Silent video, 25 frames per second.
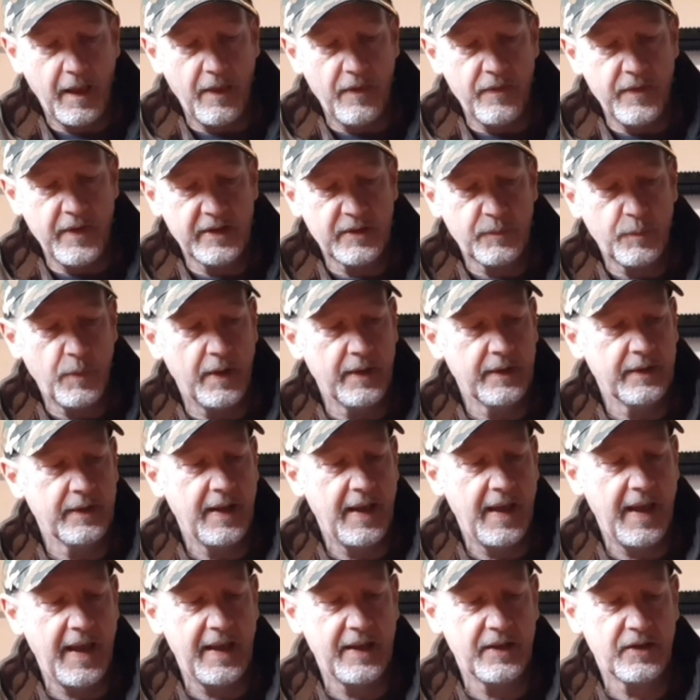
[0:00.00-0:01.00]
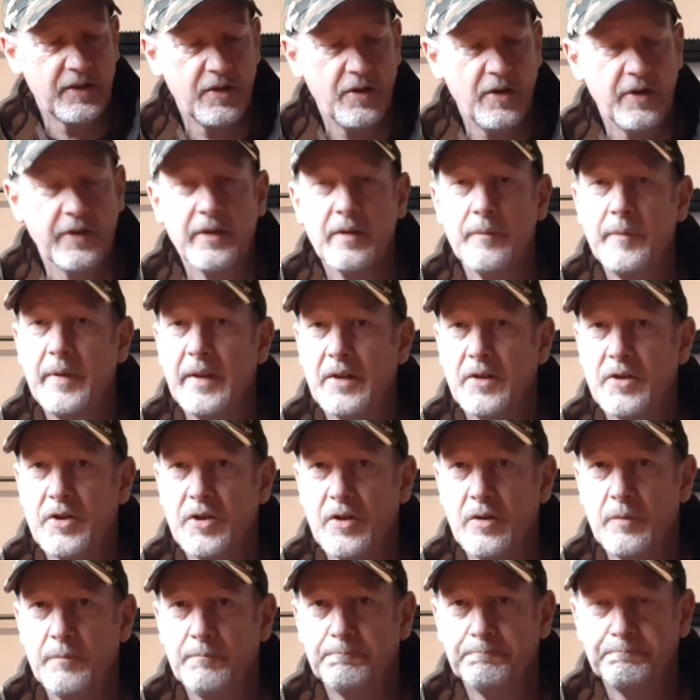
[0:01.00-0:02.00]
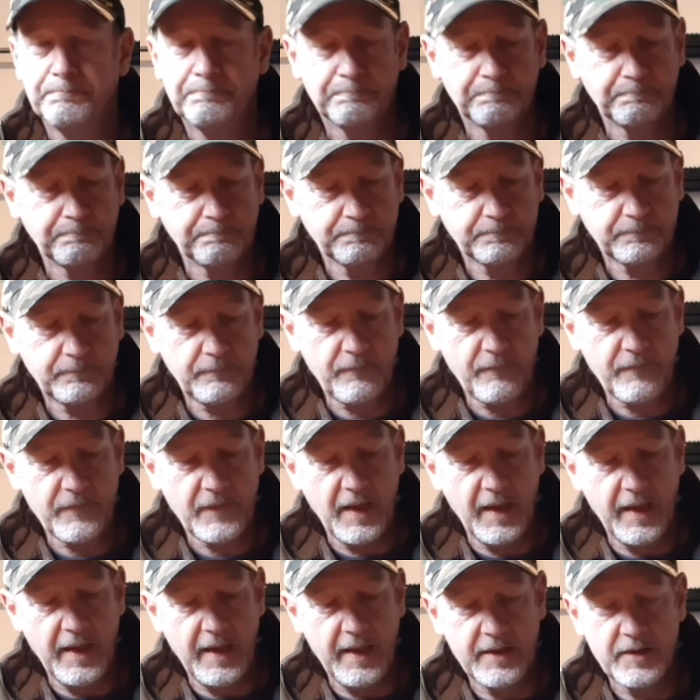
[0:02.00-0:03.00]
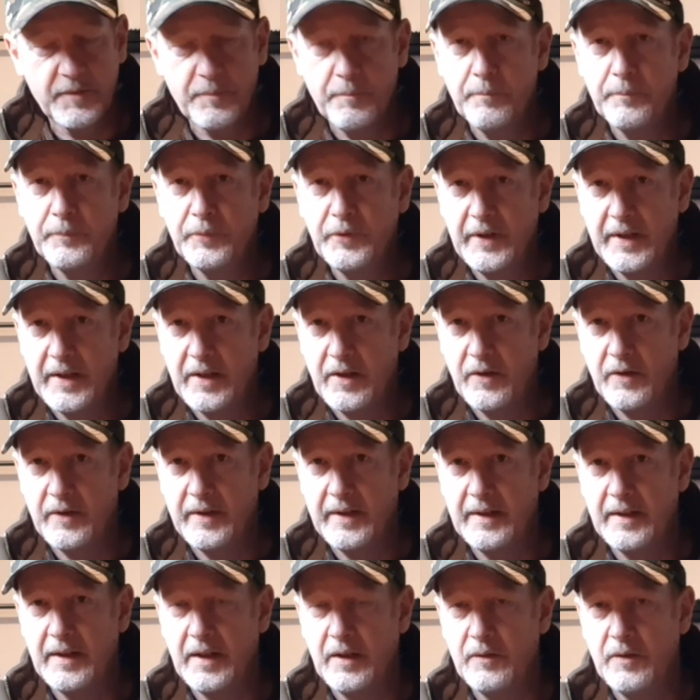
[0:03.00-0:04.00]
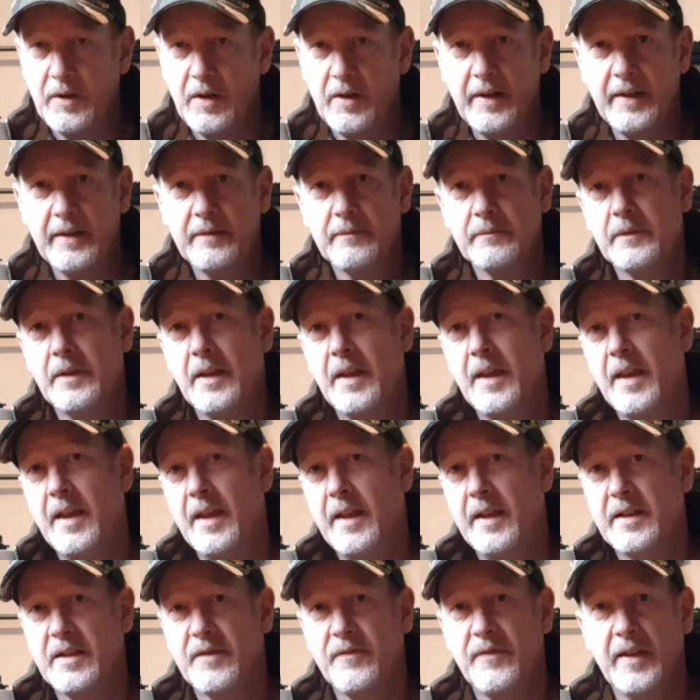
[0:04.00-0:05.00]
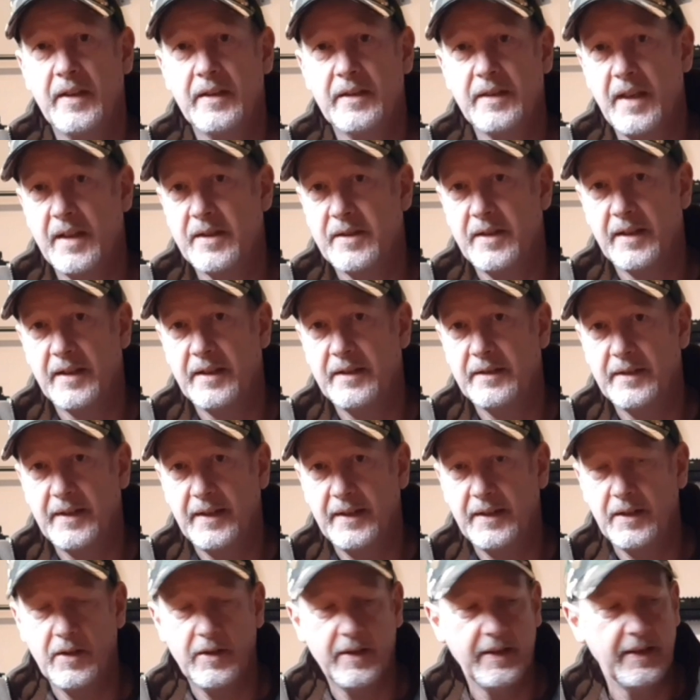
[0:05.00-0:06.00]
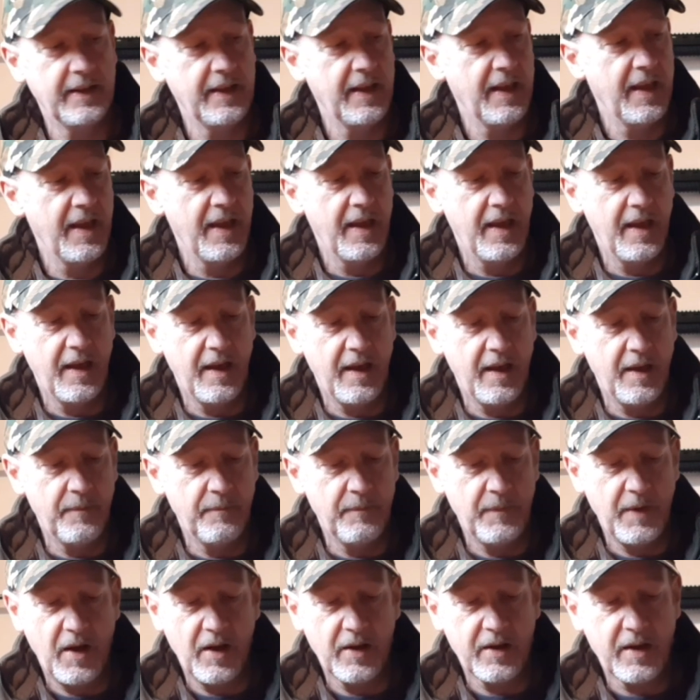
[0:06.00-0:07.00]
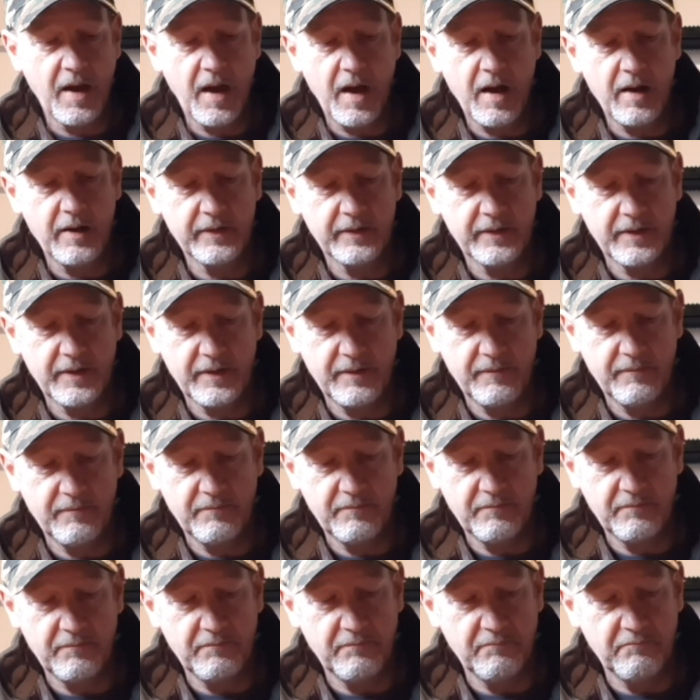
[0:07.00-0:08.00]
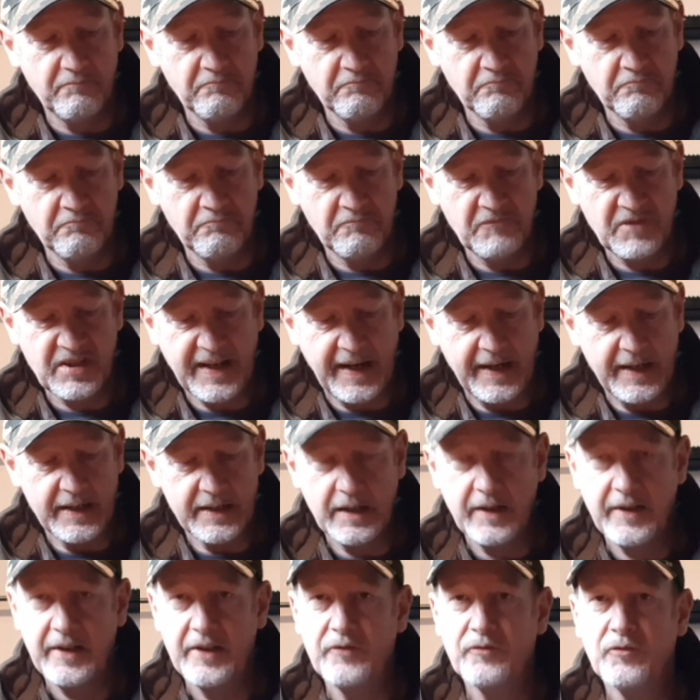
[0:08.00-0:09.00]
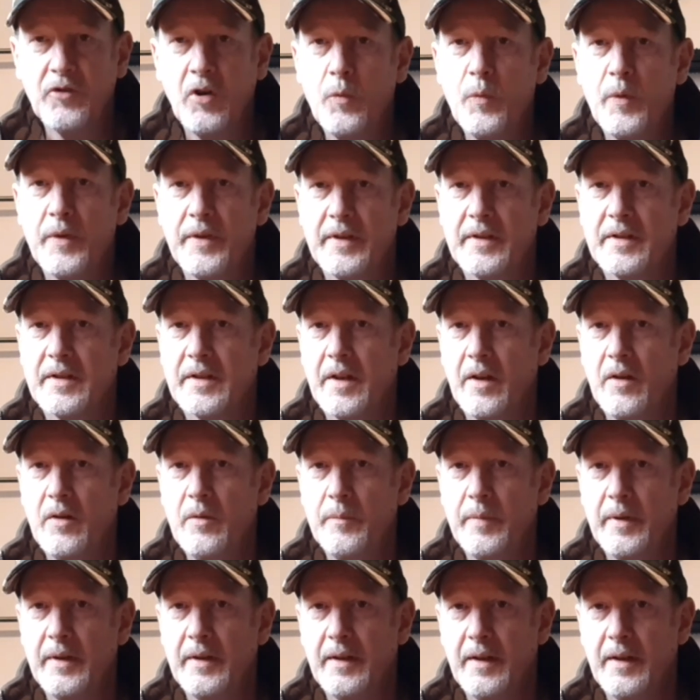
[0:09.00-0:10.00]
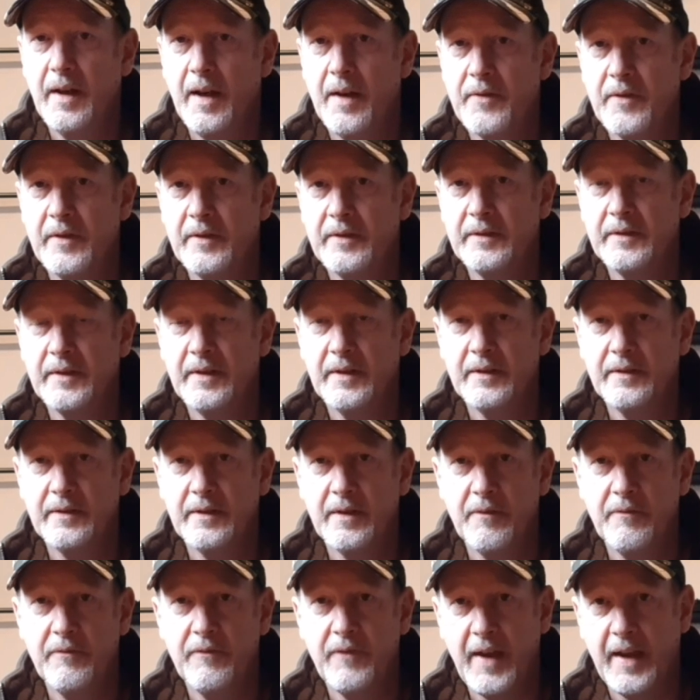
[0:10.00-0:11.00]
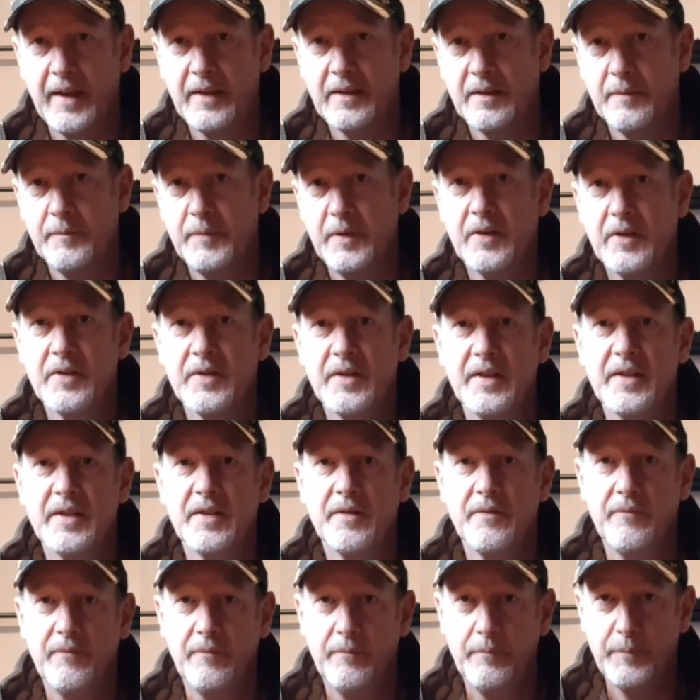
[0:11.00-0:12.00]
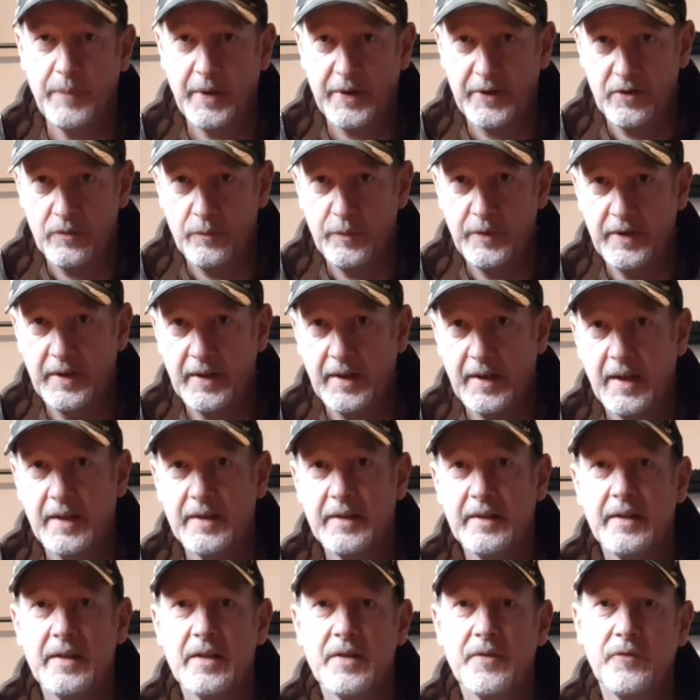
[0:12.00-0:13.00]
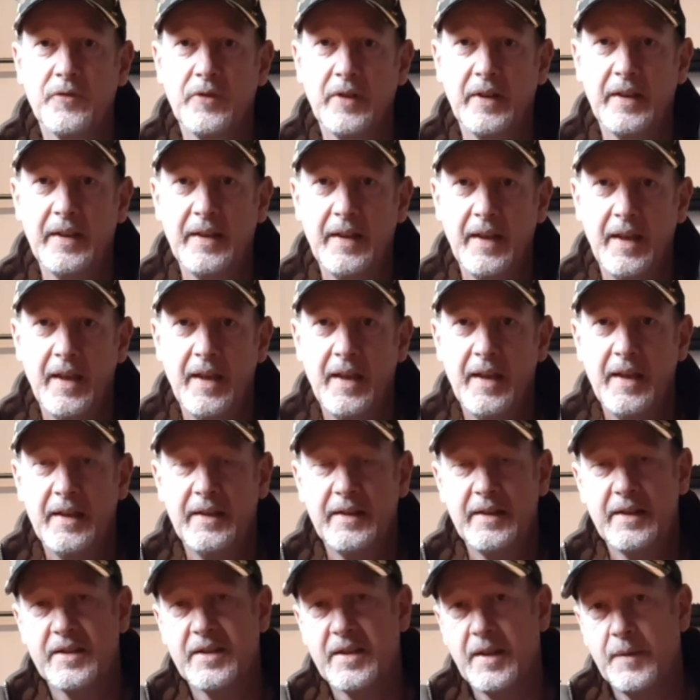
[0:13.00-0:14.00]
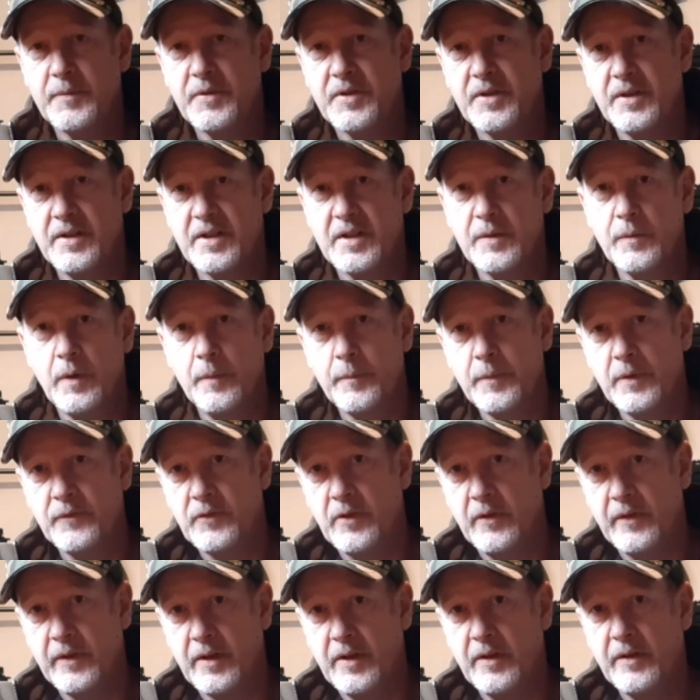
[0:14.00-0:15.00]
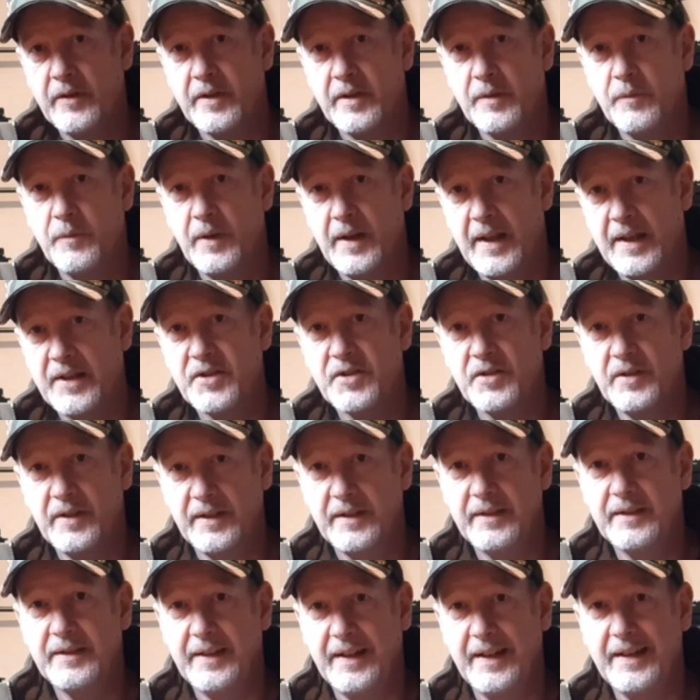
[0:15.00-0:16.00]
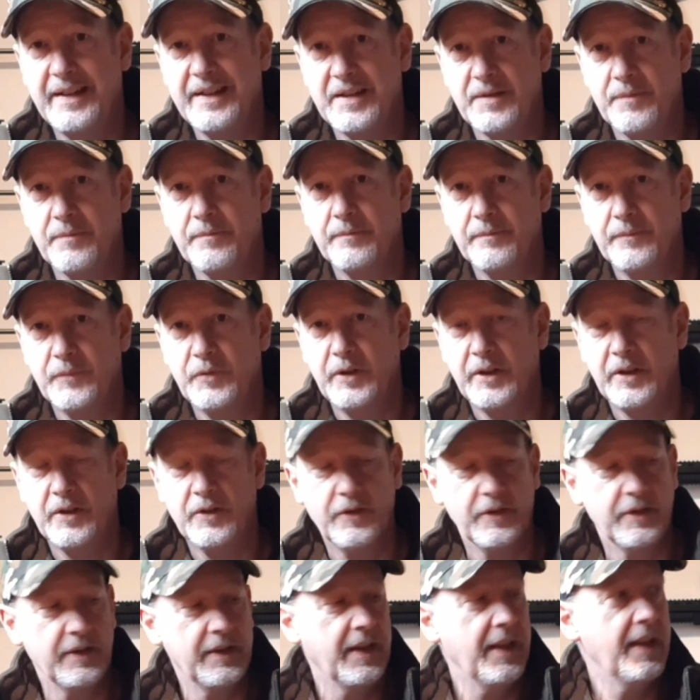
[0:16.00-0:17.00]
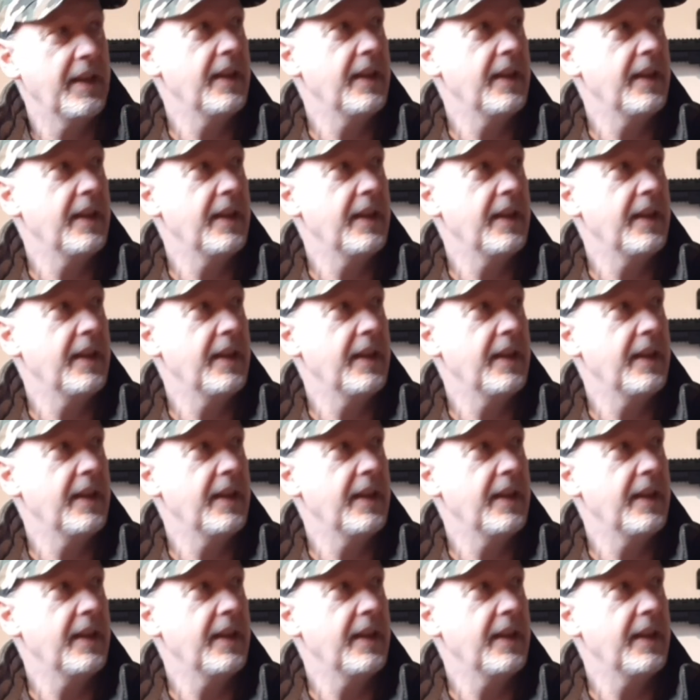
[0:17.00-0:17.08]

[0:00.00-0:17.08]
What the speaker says: This one has got a bigger tube. It's pretty good in low light. It's fantastic in daylight. I can't say there's anything wrong with this scope other than the fact that because it's bundled with the gun and it's free, the assumption is it won't be very good. Well, actually it is pretty good.